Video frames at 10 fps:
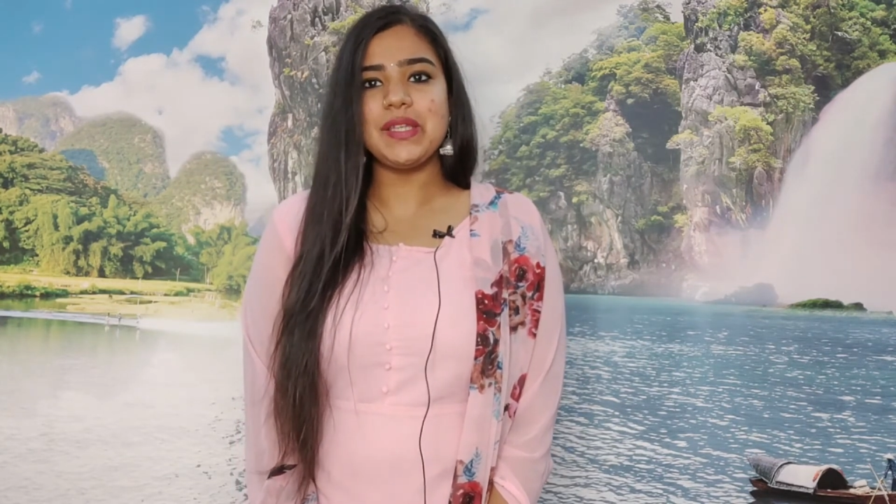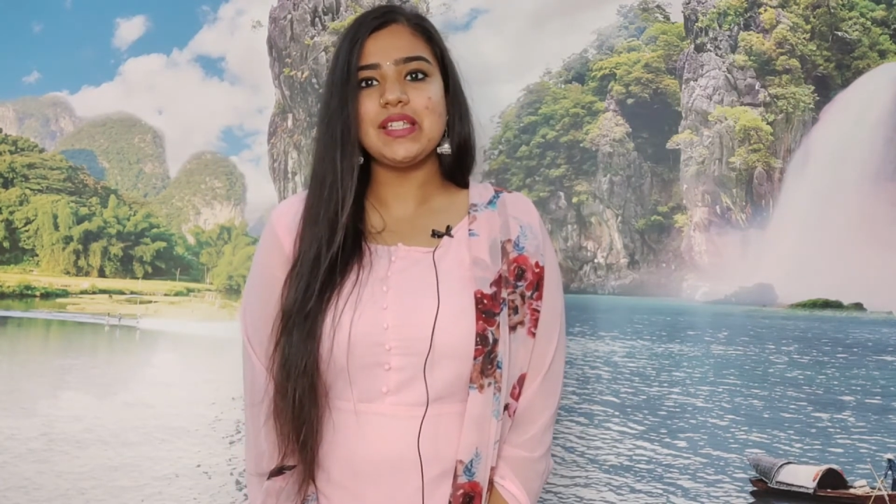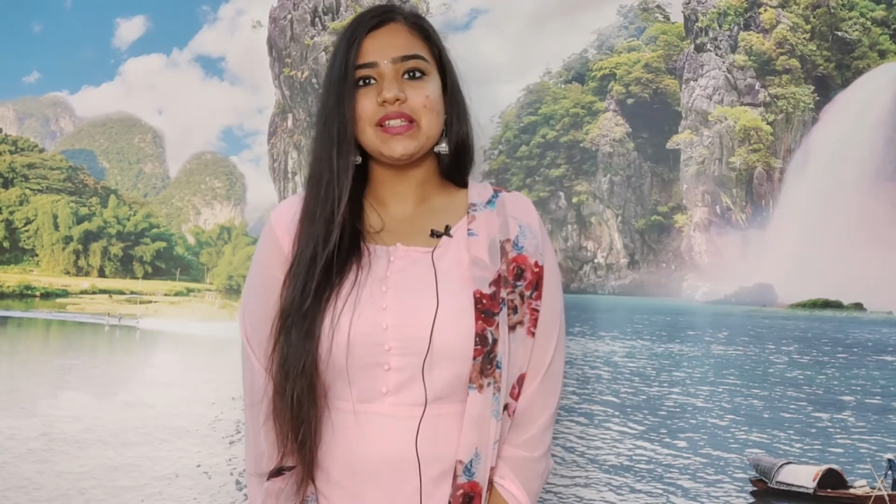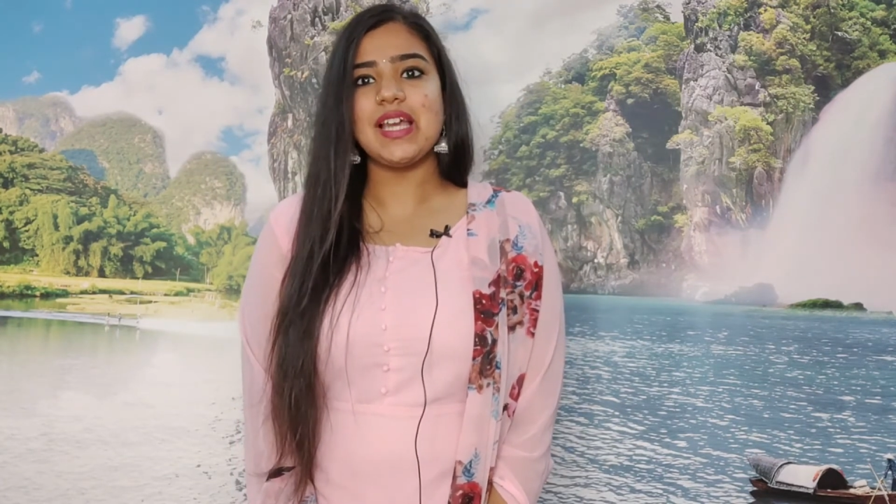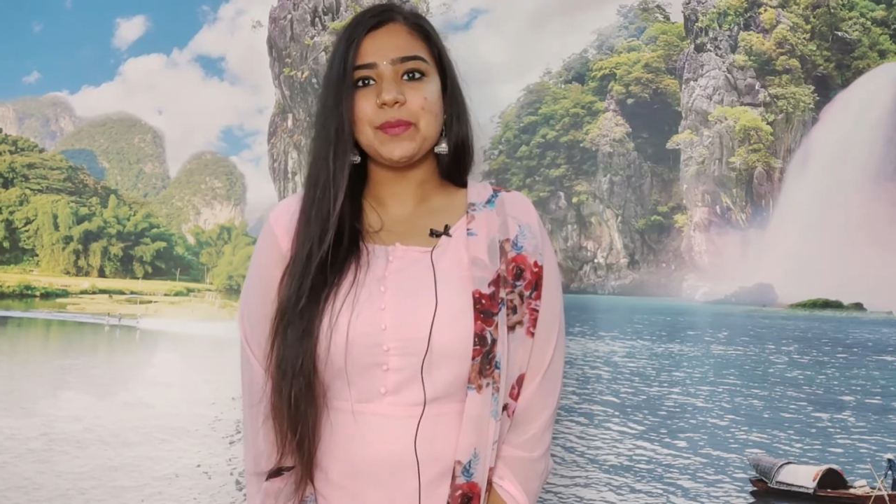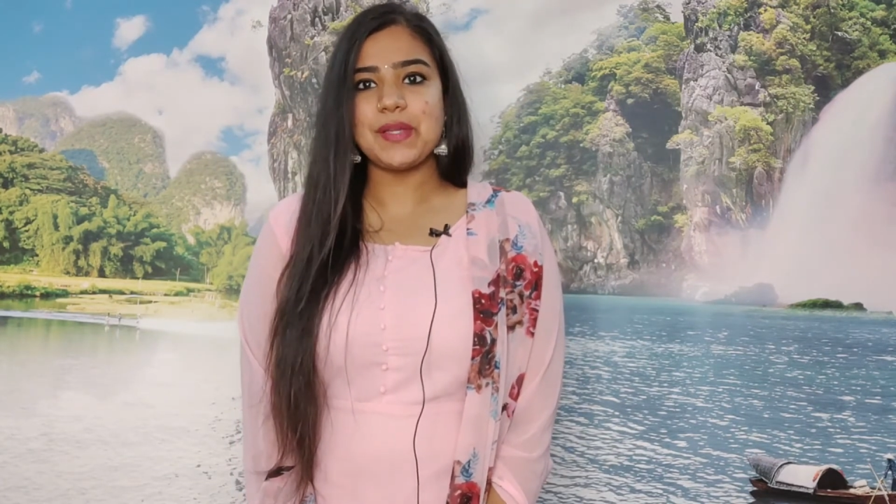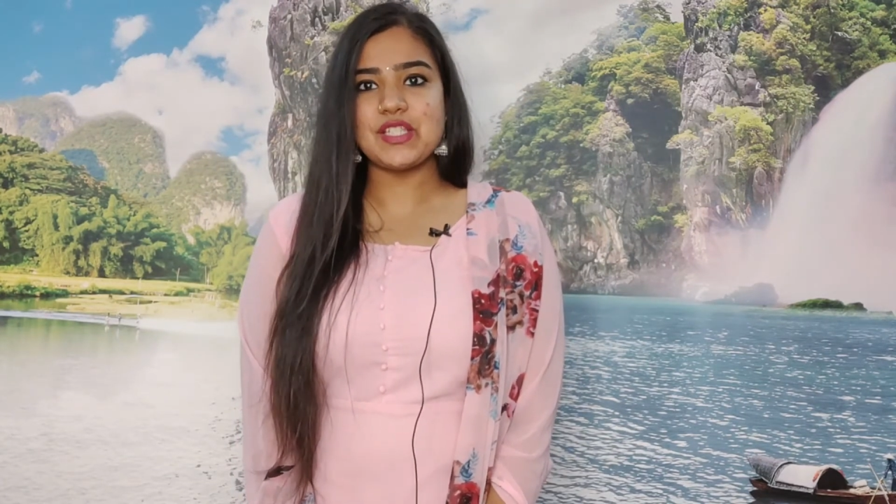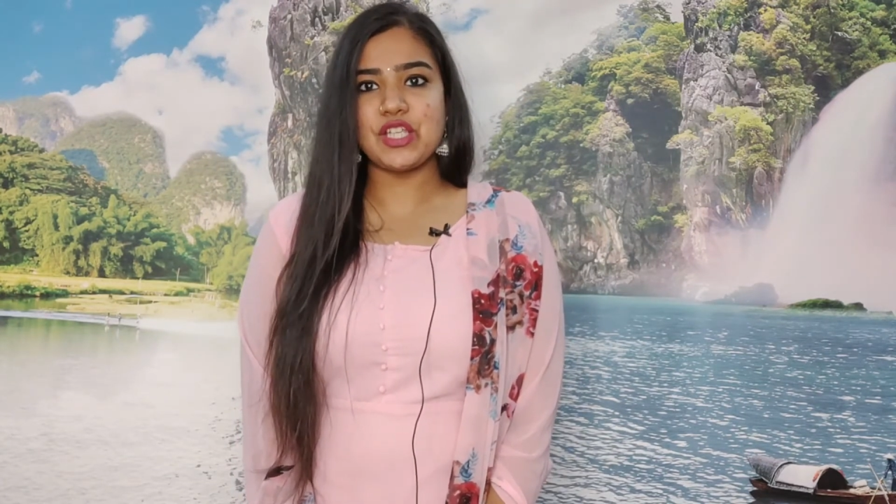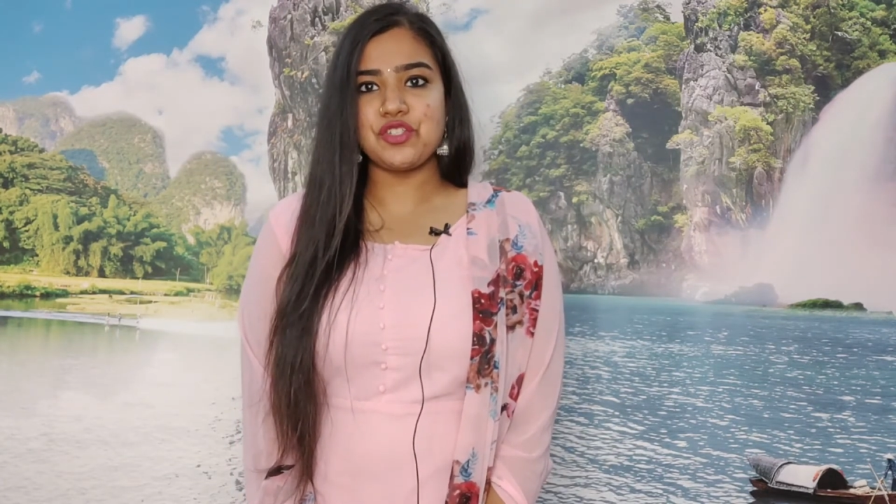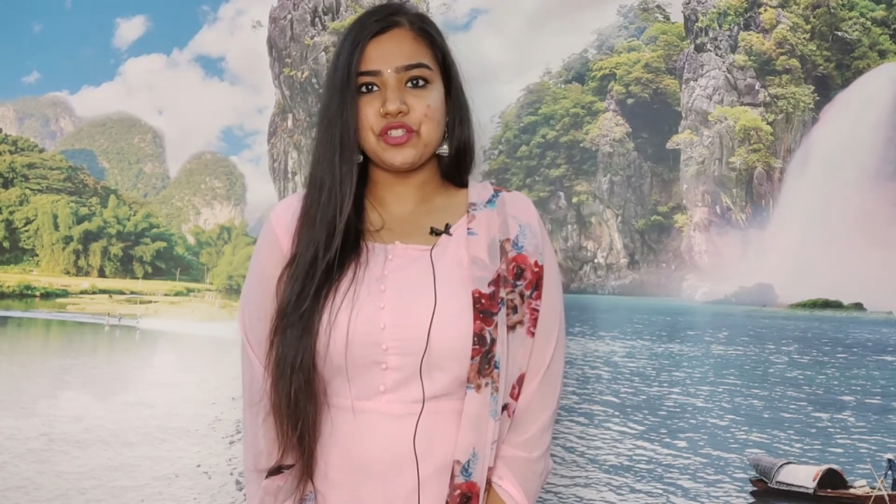being their
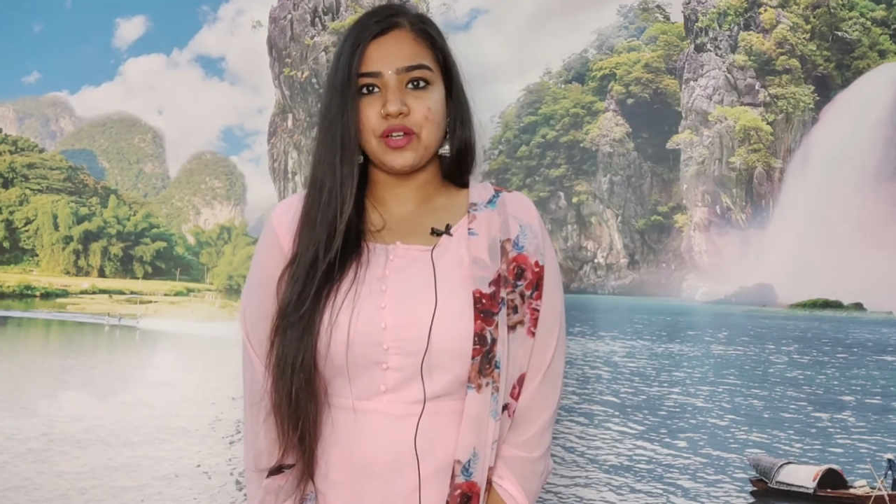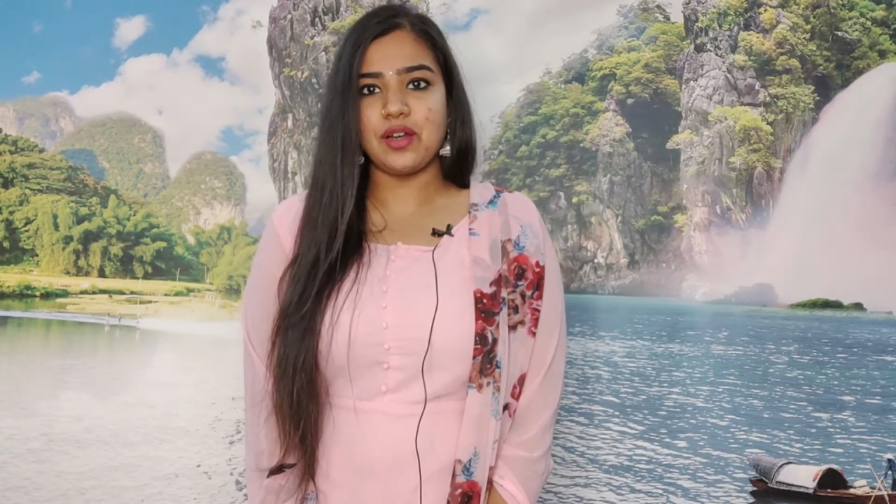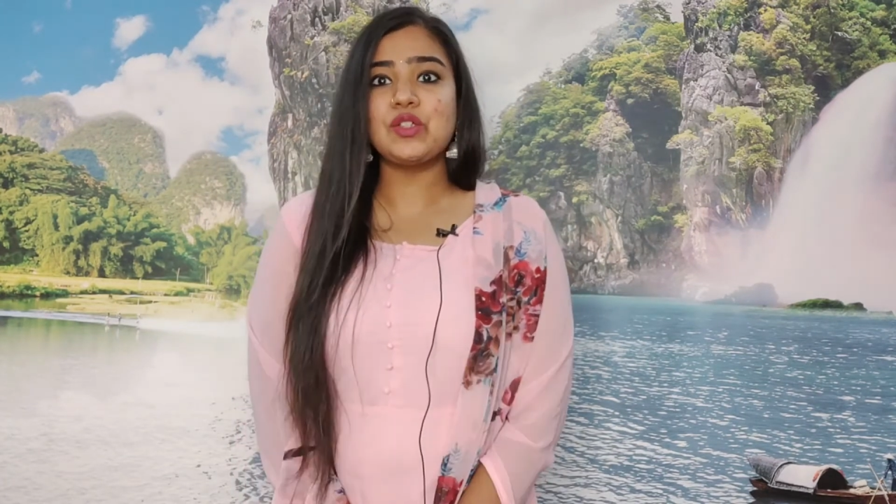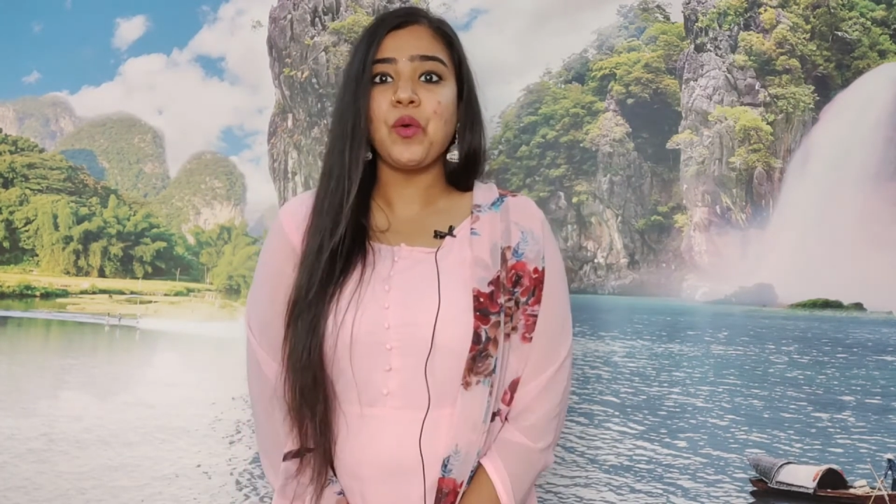messenger,